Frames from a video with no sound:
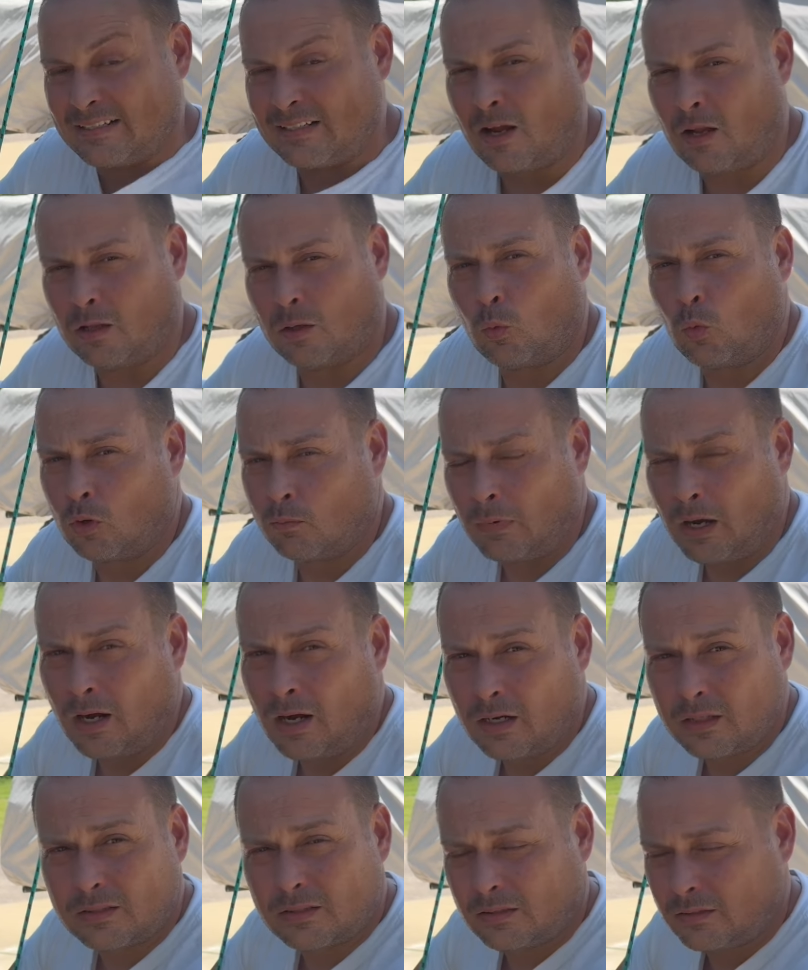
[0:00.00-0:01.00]
all in one box.
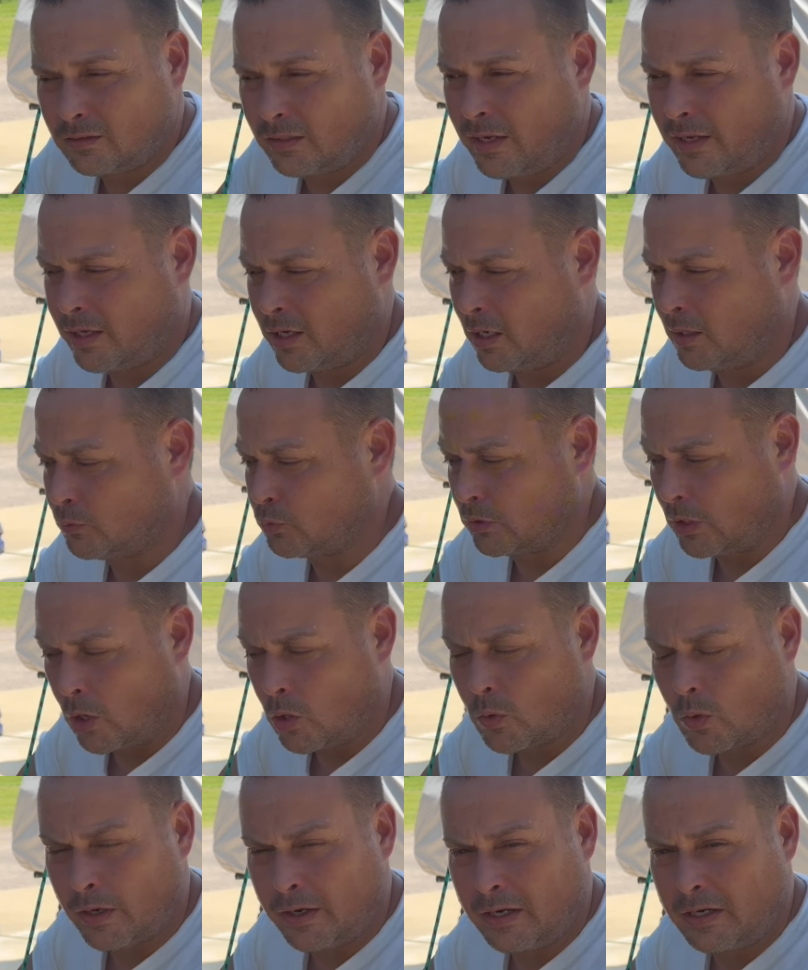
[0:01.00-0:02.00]
It comes with
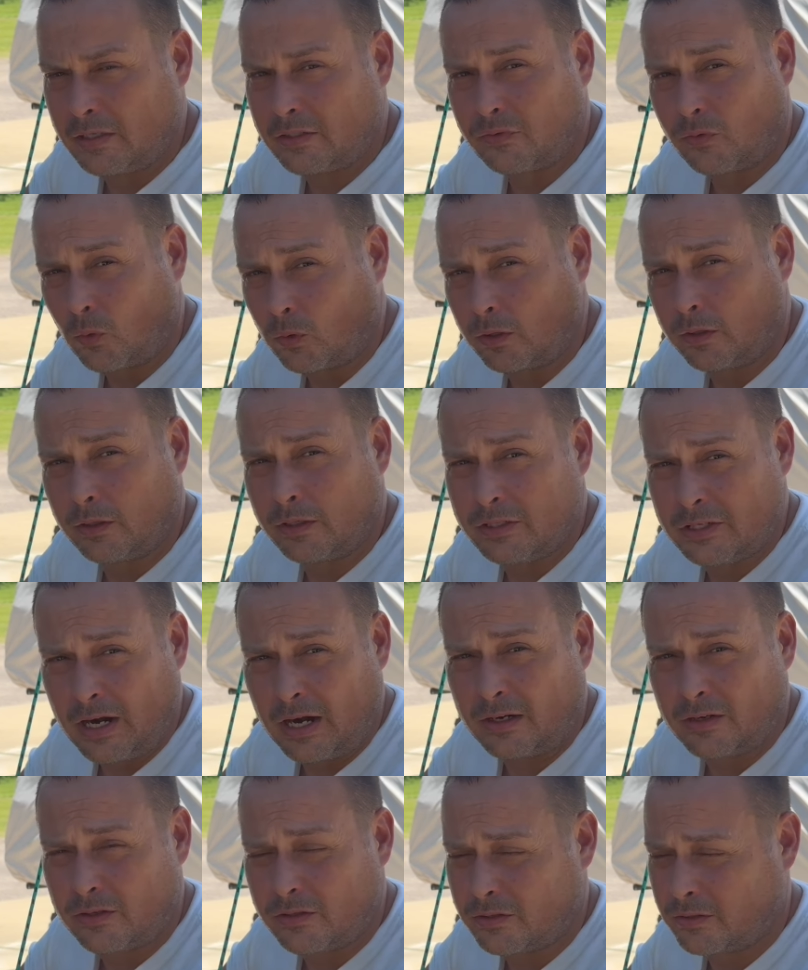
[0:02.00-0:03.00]
O-rings for the
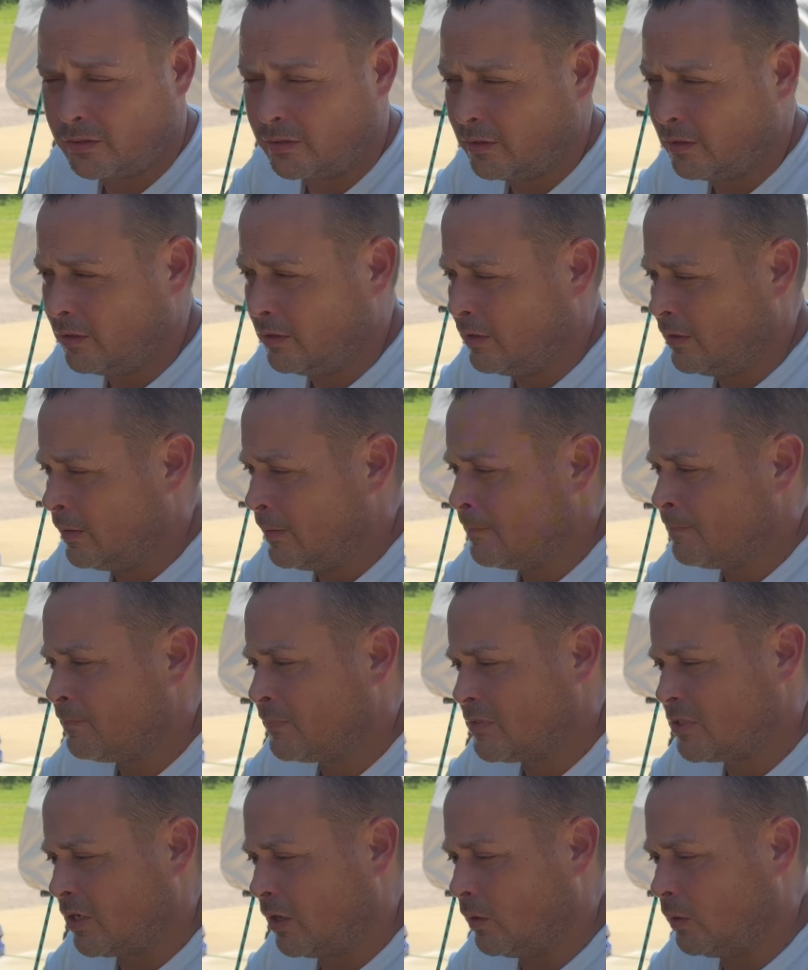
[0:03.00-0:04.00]
injectors.
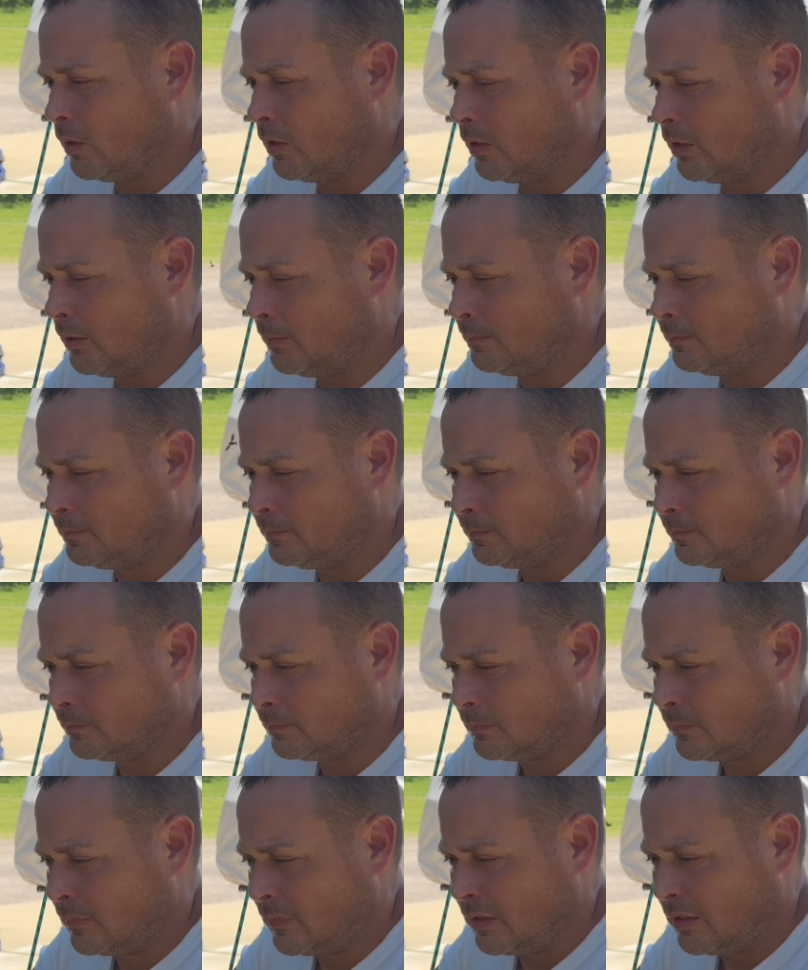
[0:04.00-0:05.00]
So
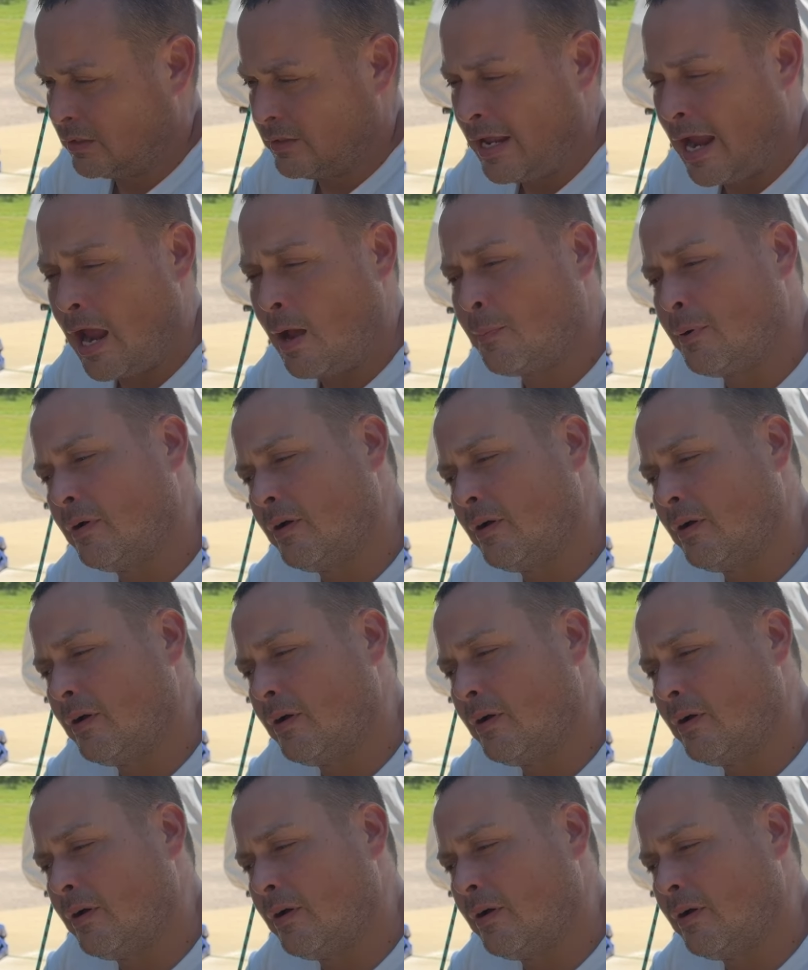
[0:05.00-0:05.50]
Napa